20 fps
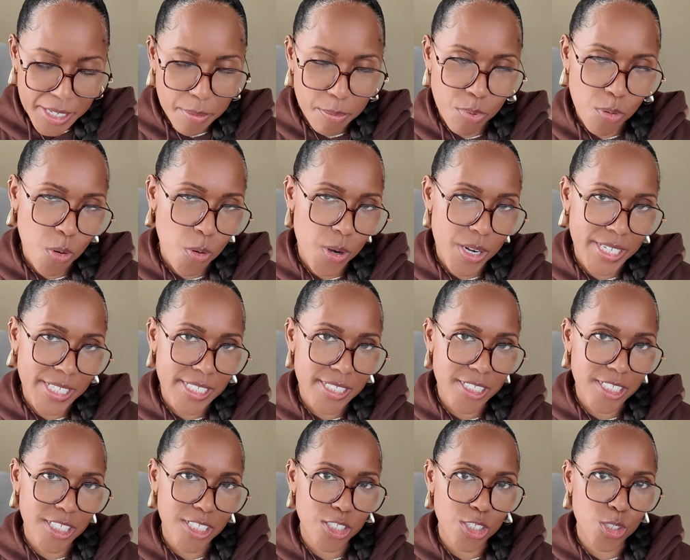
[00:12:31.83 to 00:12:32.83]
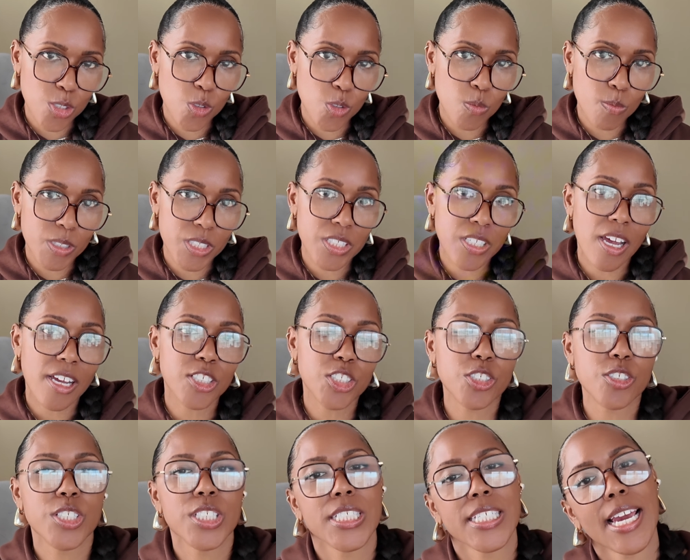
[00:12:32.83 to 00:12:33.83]
important to massage
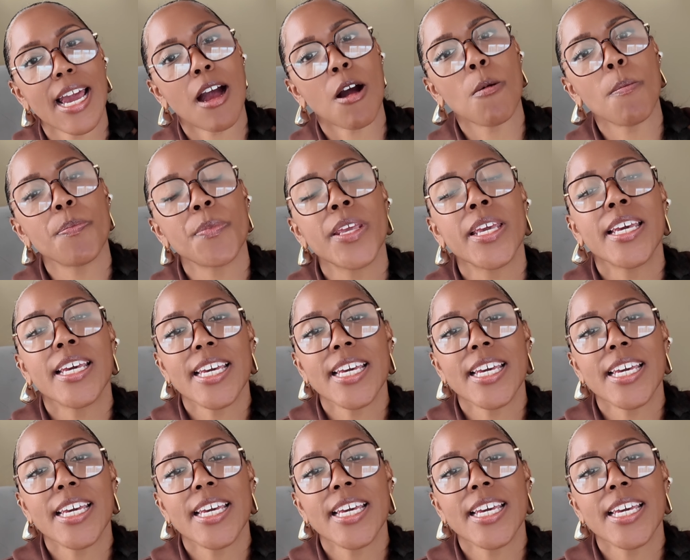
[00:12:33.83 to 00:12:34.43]
your scalp